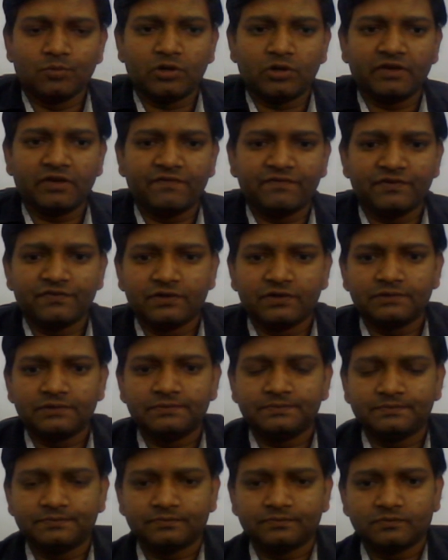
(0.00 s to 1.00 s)
morning, everyone.
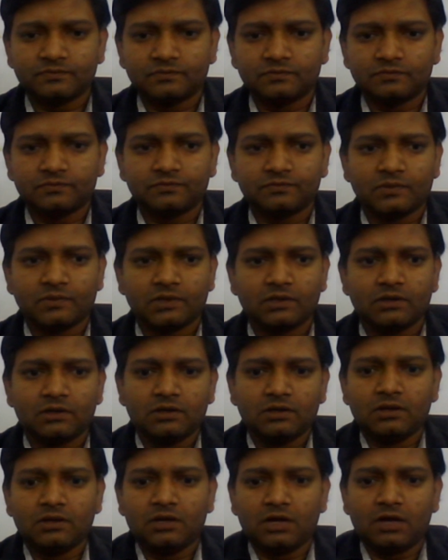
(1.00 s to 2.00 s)

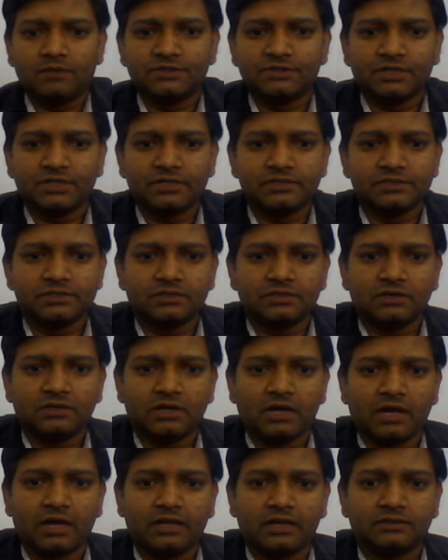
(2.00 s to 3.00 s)
I'm Jitendra, sir,
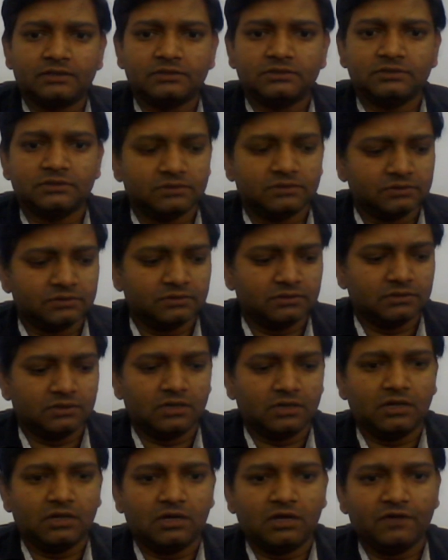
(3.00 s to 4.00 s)
and
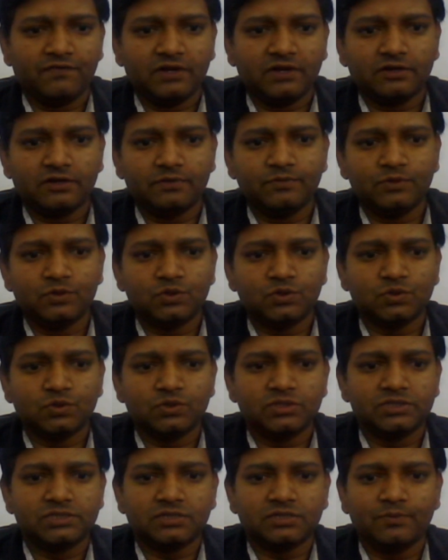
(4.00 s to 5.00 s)
I welcome you to
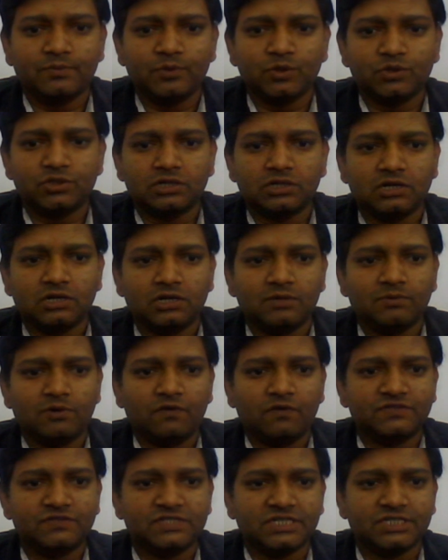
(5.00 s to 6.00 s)
this Computer Club
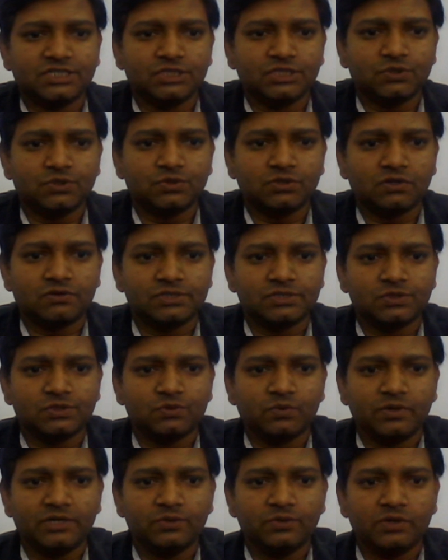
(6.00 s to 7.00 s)
of session
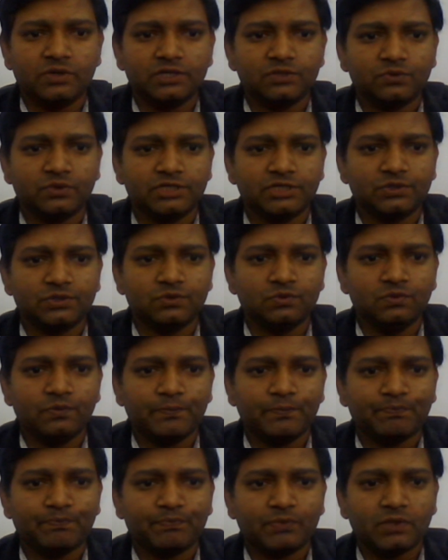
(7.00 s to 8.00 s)
2021-22.
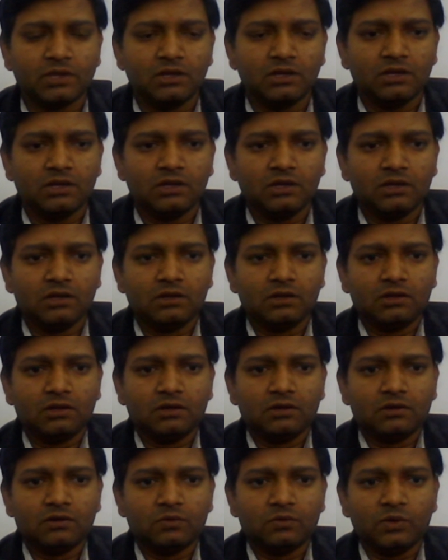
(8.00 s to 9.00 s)

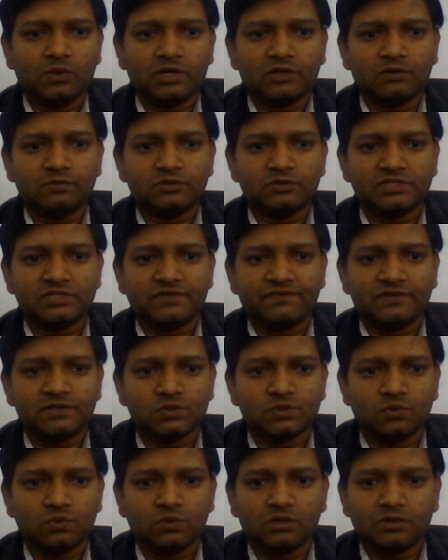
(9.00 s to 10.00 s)
Welcome to Xavier
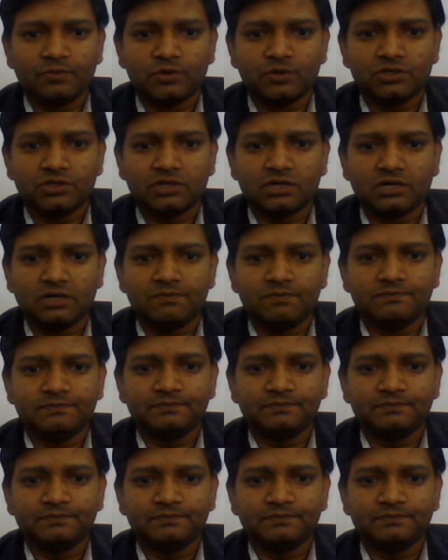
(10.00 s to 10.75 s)
School Computer Club.